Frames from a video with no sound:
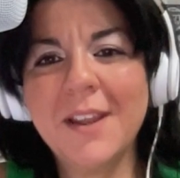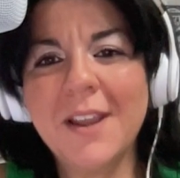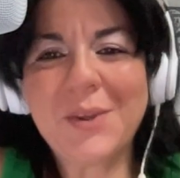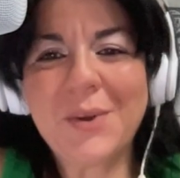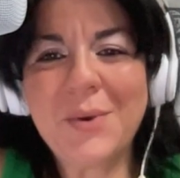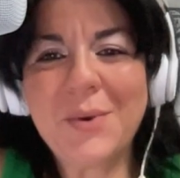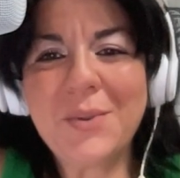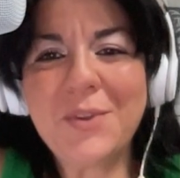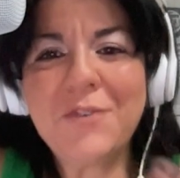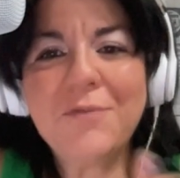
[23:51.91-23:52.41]

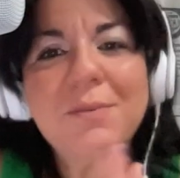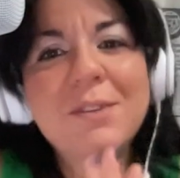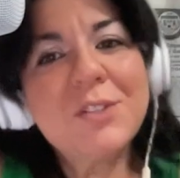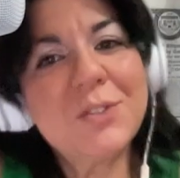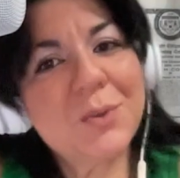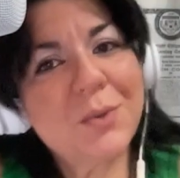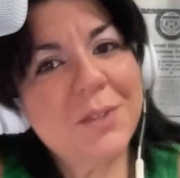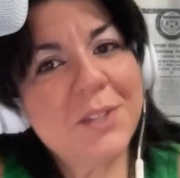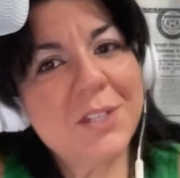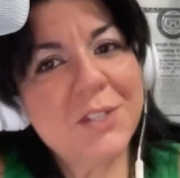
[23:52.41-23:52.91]
So you've been
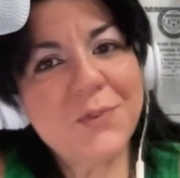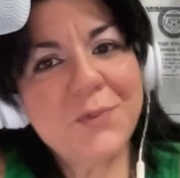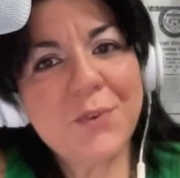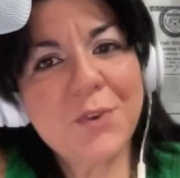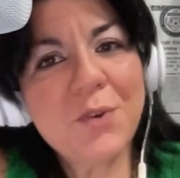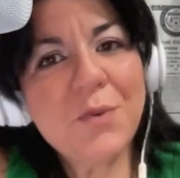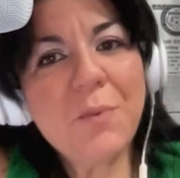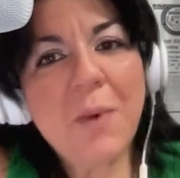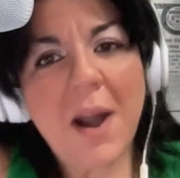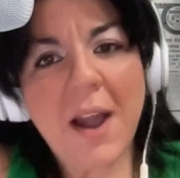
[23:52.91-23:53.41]
doing this
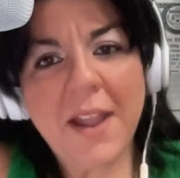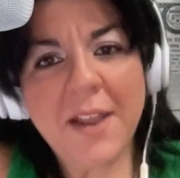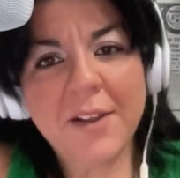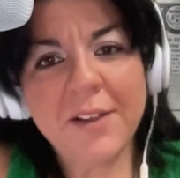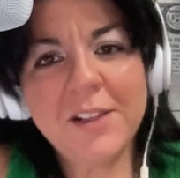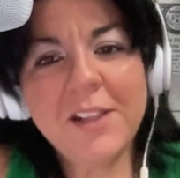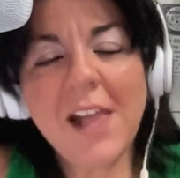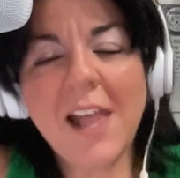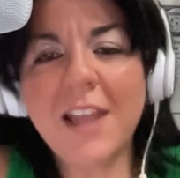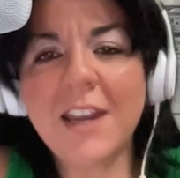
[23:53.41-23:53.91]
for a
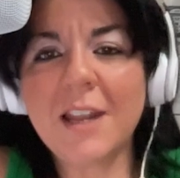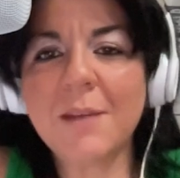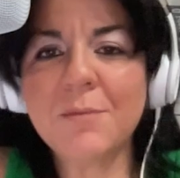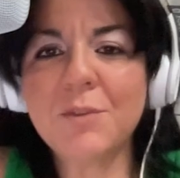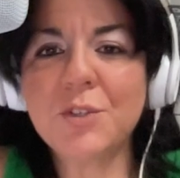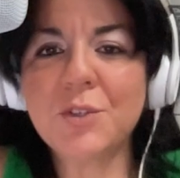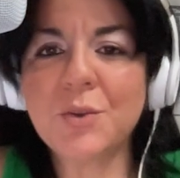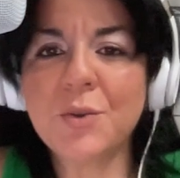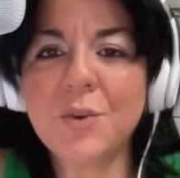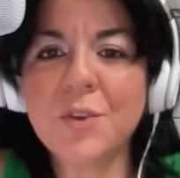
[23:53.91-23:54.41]
while, and I'm
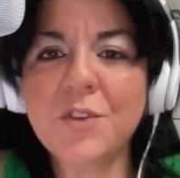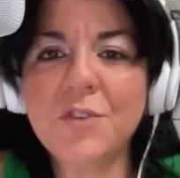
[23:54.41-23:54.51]
sure